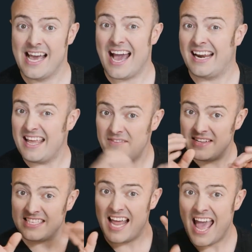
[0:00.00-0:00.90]
And if
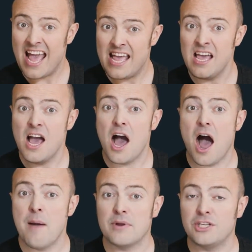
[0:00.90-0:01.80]
it's an A,
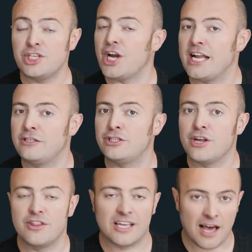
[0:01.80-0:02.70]
I'm going to change
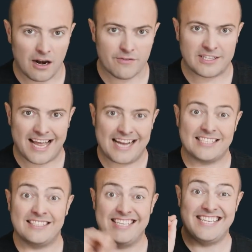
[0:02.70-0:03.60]
the color of the
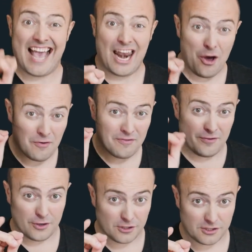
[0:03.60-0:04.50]
text to yellow
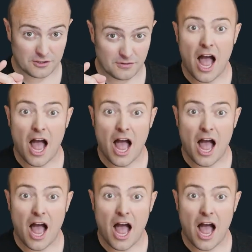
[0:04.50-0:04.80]
first.